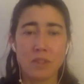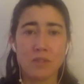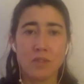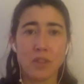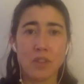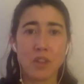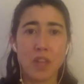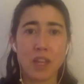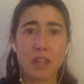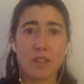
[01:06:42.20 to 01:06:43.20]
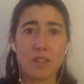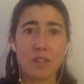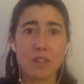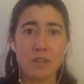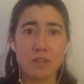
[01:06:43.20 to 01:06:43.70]
Fill the legs,
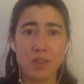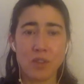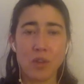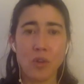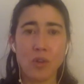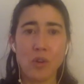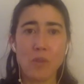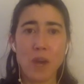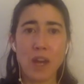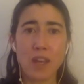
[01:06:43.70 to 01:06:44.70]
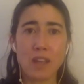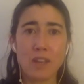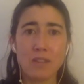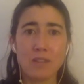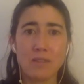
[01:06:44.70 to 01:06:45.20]
fill the whole body,
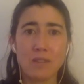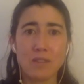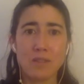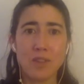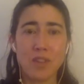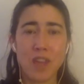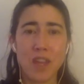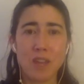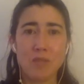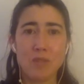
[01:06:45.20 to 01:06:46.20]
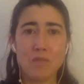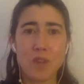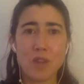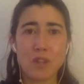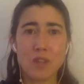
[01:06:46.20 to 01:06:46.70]
fill the head with
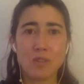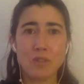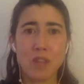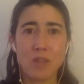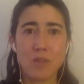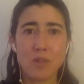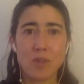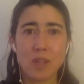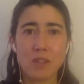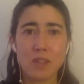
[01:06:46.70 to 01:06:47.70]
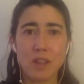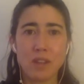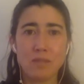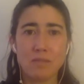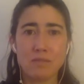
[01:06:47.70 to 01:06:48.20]
pressure. And when you
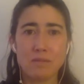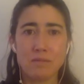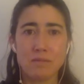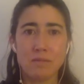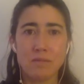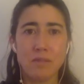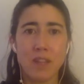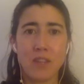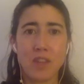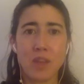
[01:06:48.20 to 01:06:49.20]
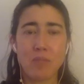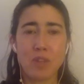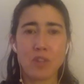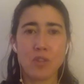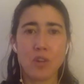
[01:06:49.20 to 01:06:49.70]
exhale, let that
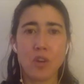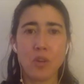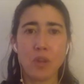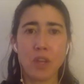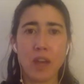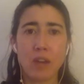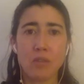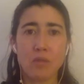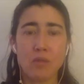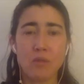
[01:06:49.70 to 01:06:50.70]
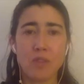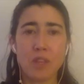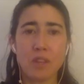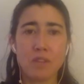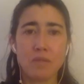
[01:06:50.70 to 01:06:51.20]
pressure all the way out through the feet.